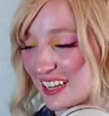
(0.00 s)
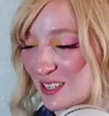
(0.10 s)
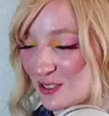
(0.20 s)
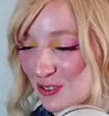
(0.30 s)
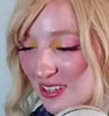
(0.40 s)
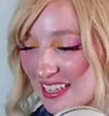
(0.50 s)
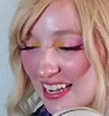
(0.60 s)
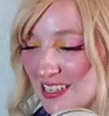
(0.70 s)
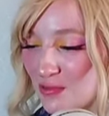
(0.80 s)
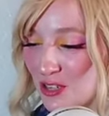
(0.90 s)
I enjoy
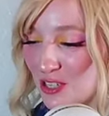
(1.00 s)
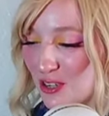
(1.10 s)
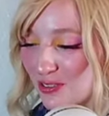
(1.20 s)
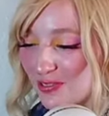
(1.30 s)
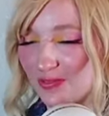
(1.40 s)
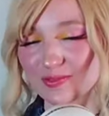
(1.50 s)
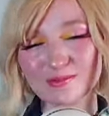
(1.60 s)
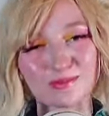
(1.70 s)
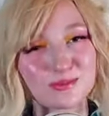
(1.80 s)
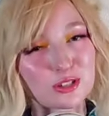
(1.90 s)
that image of
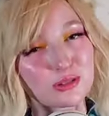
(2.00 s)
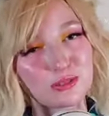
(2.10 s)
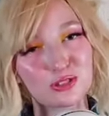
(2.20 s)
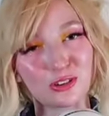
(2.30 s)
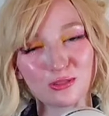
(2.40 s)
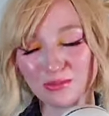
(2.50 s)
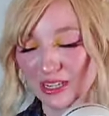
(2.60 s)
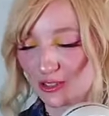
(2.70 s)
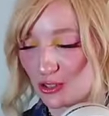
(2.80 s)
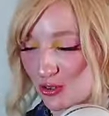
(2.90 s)
some adult
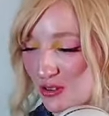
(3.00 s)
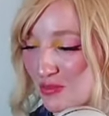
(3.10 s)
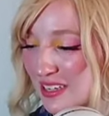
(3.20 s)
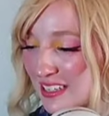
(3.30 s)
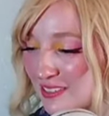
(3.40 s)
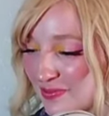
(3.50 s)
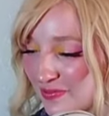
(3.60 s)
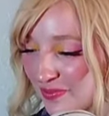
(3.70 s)
man screaming